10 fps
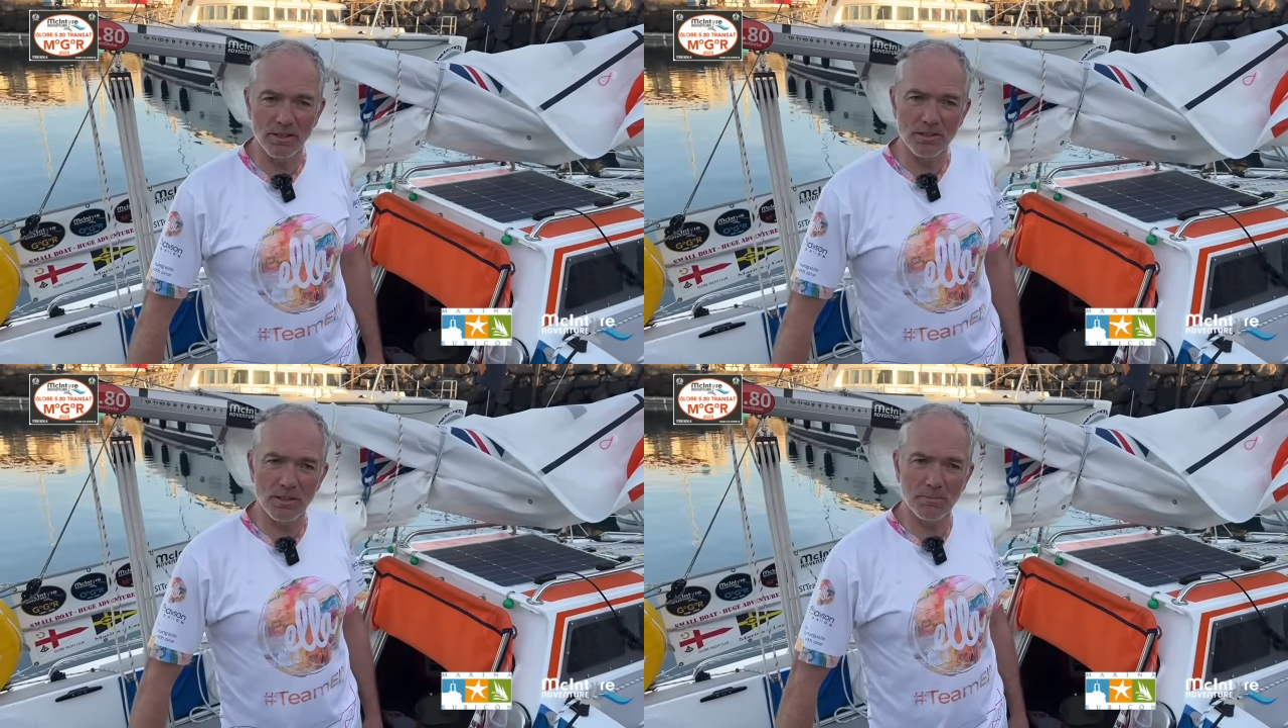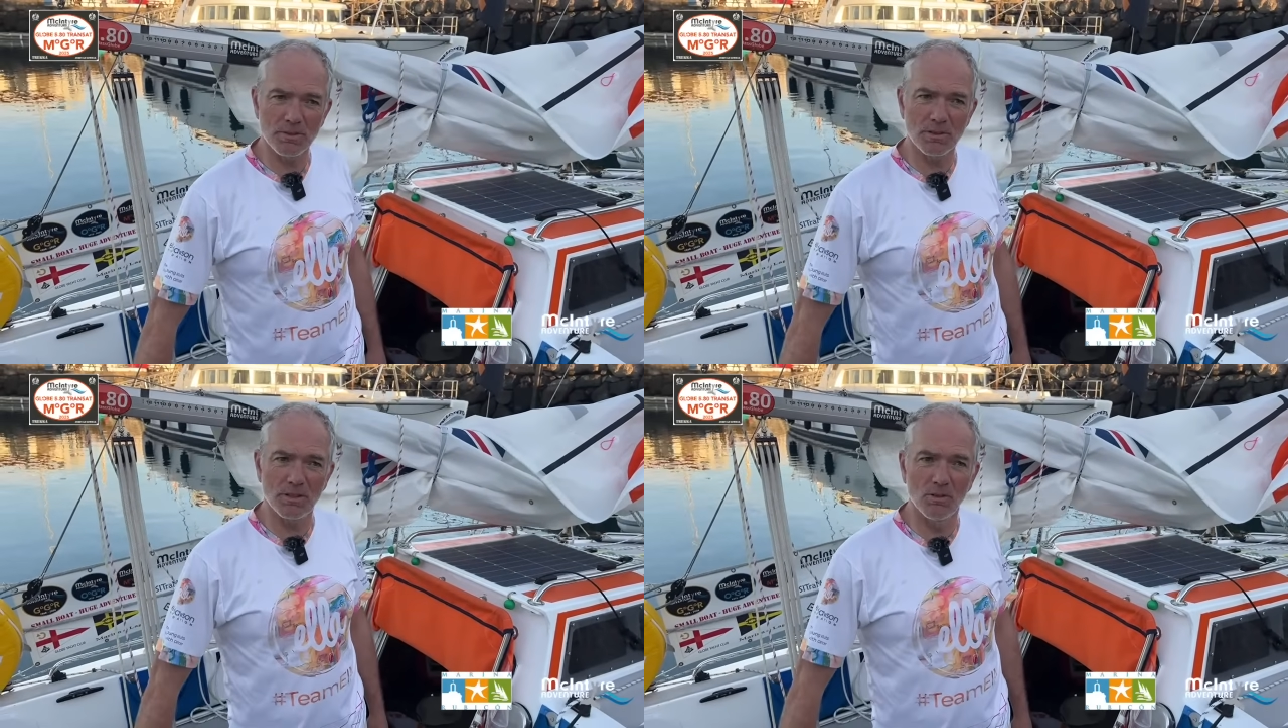So
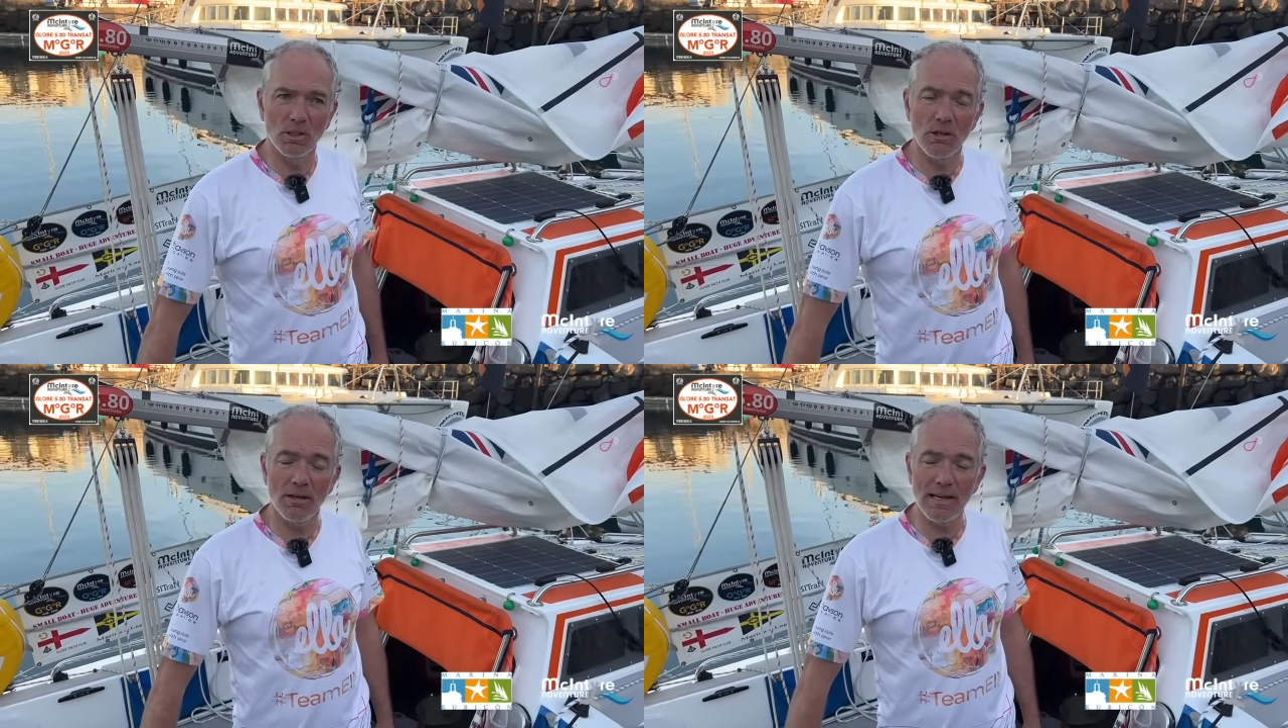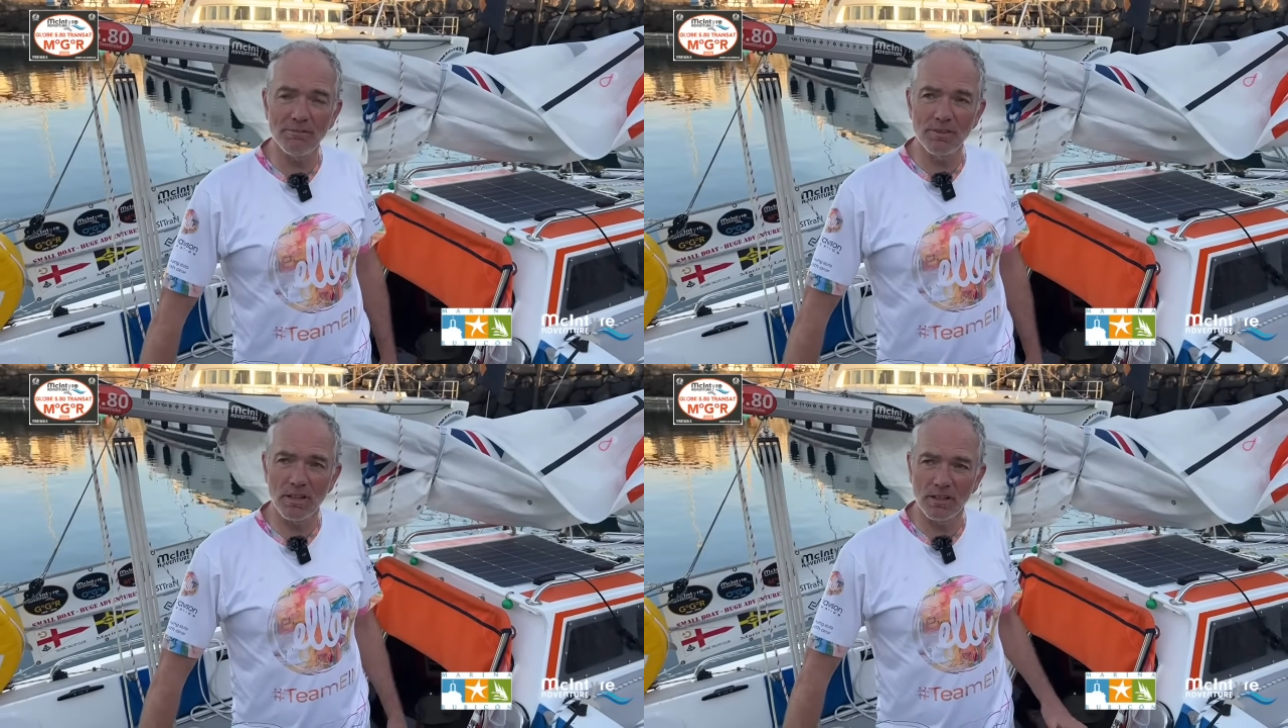although I
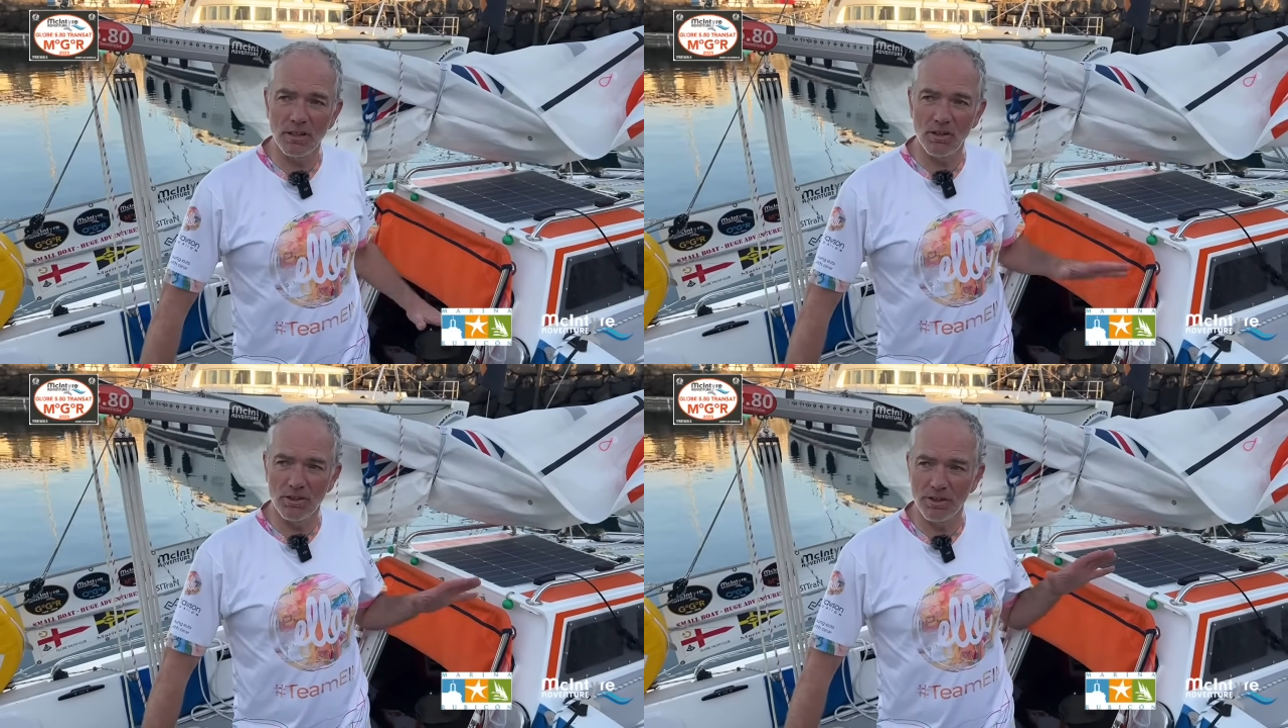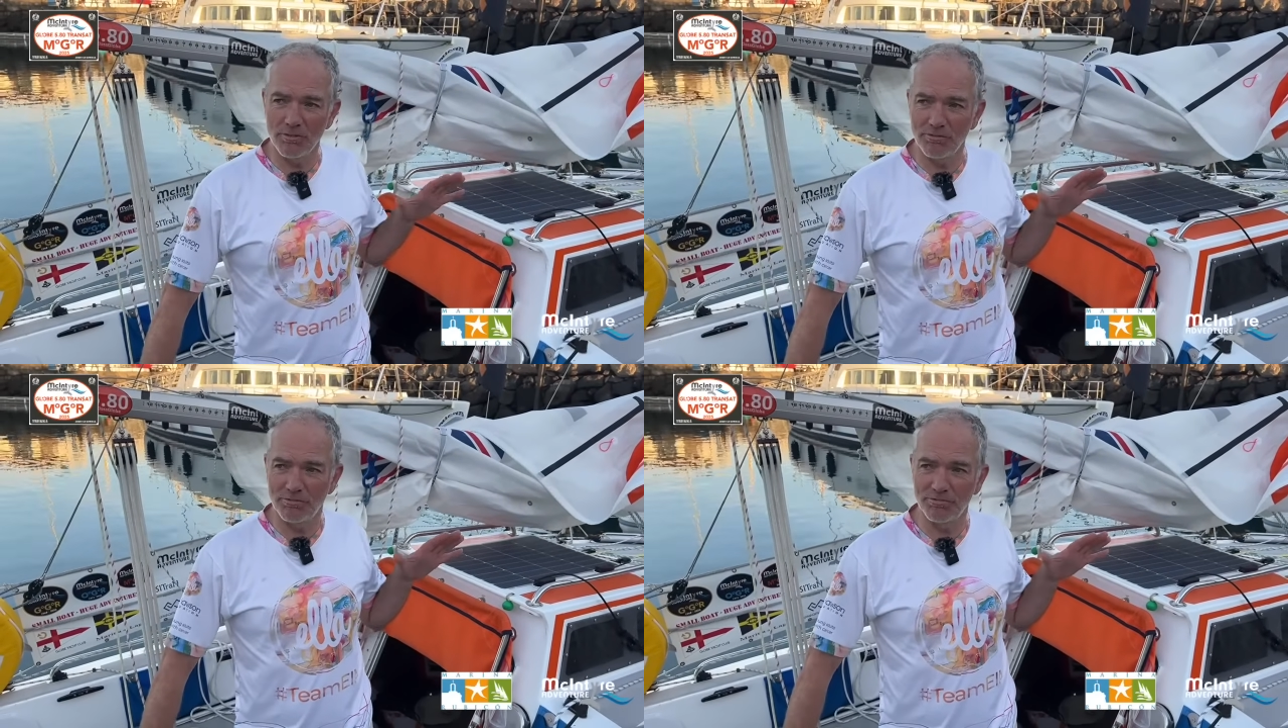haven't done a lot
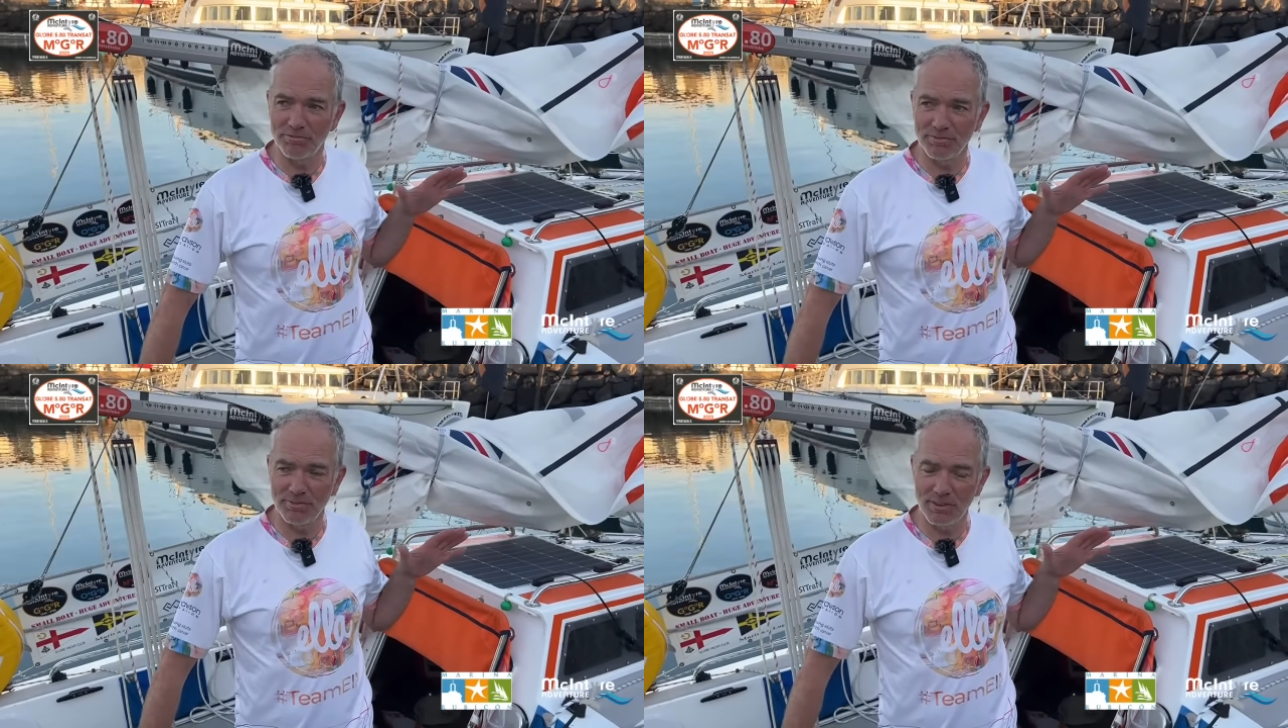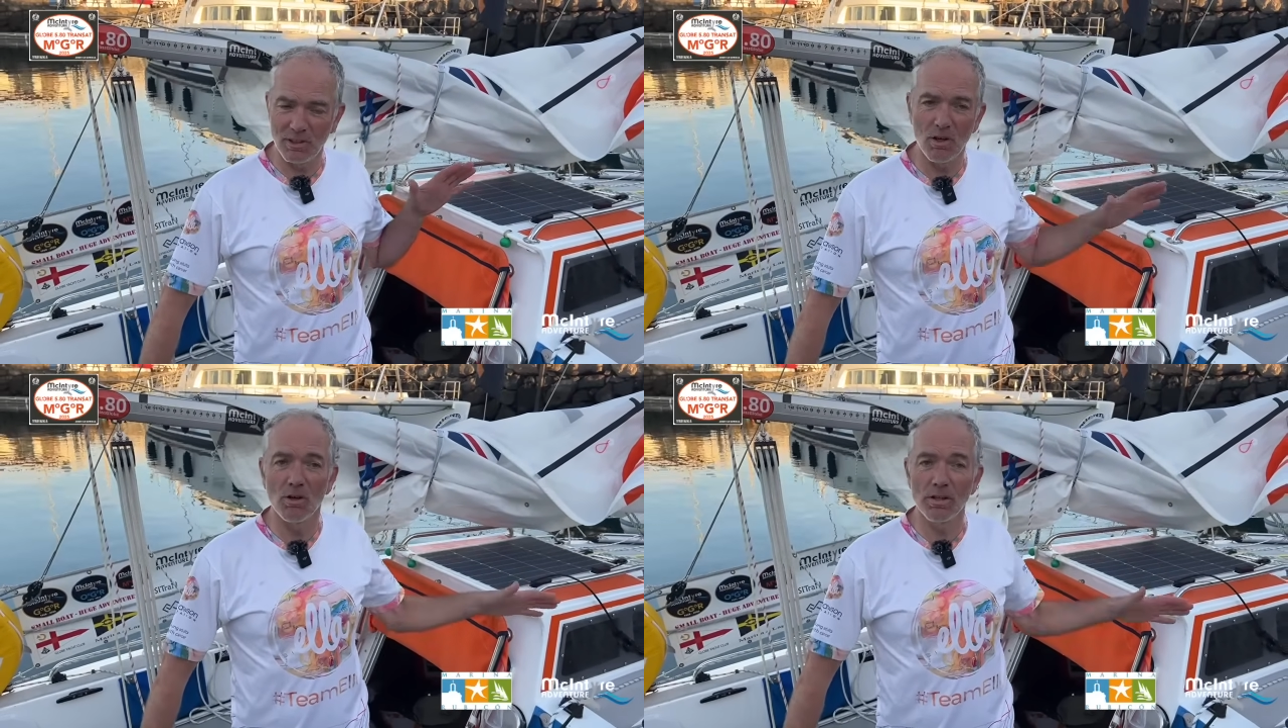of
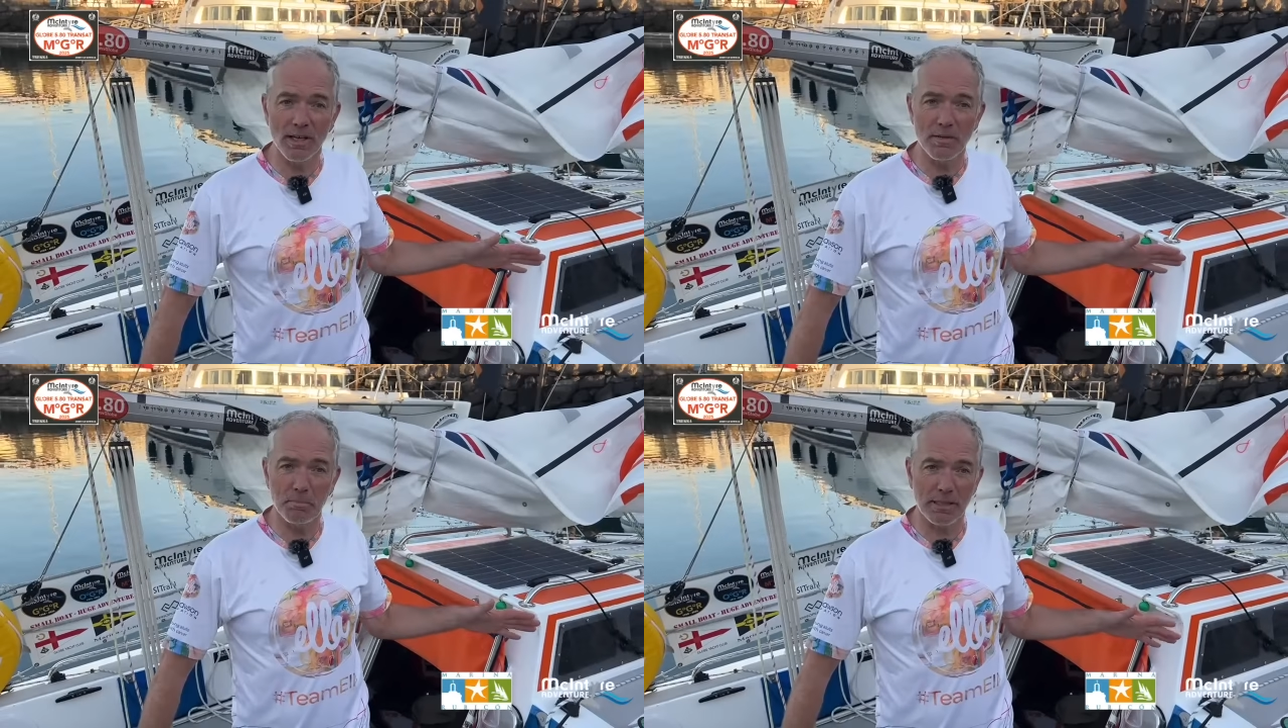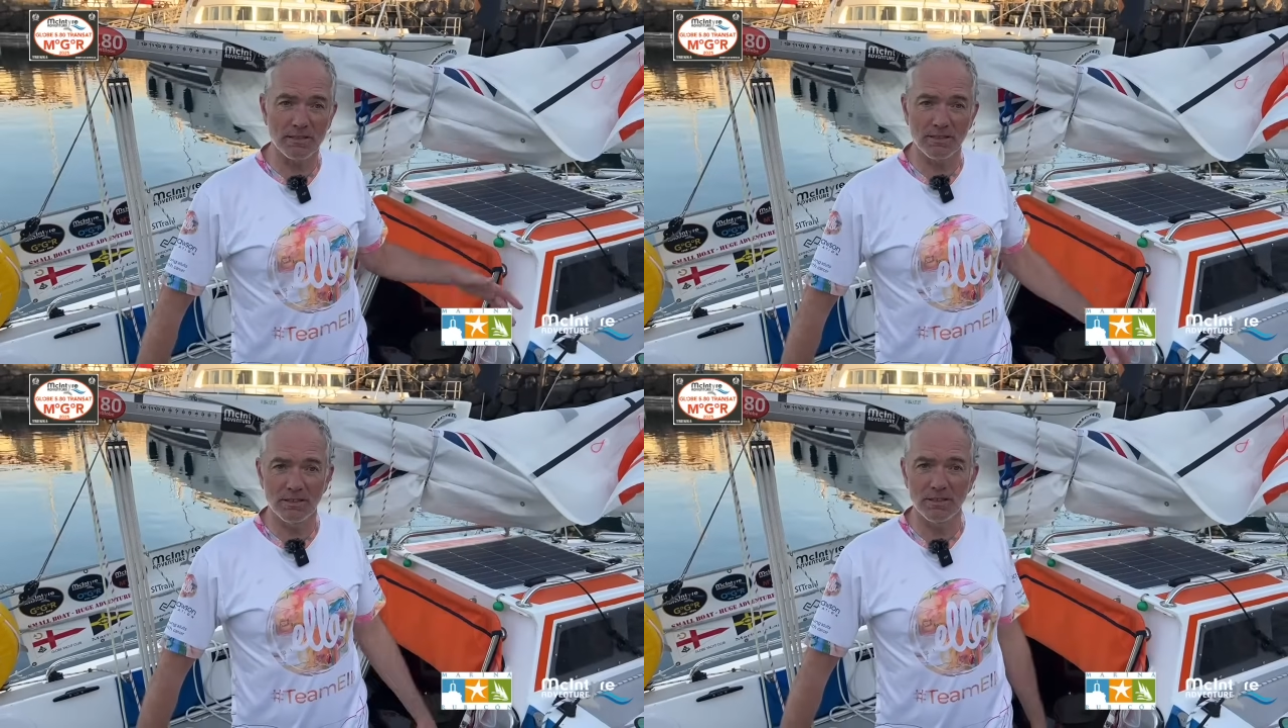long night
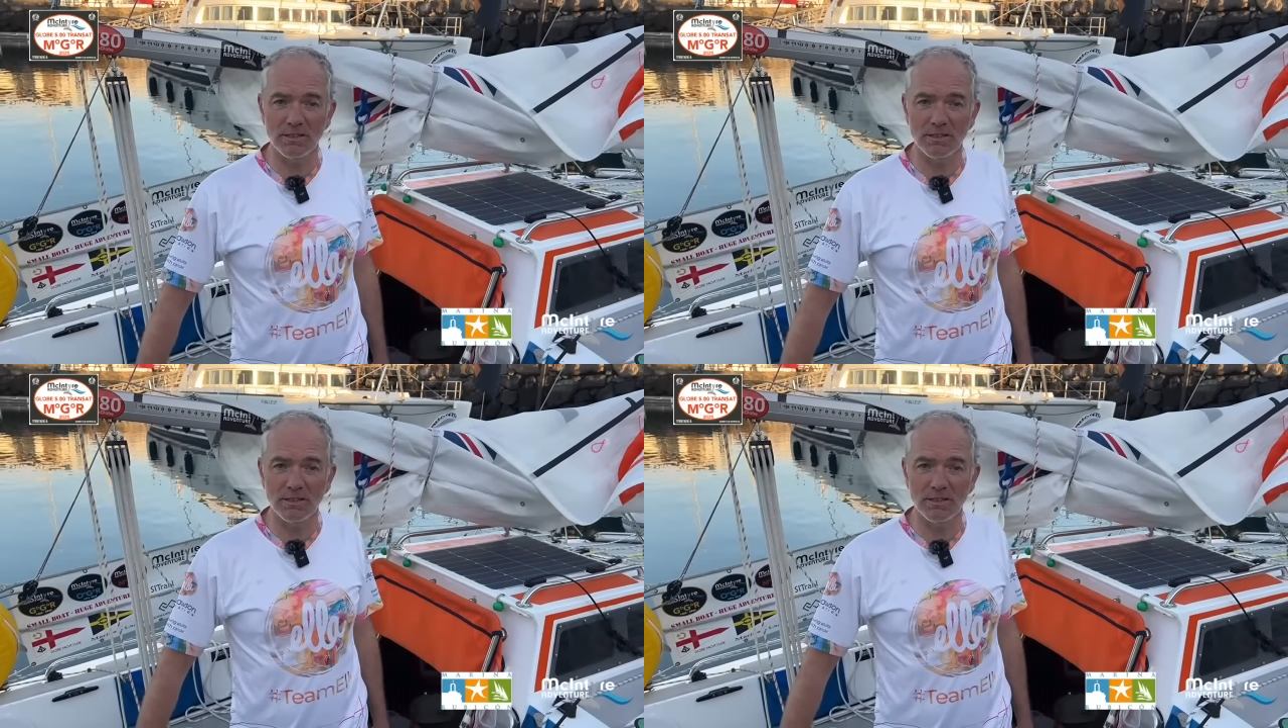passages.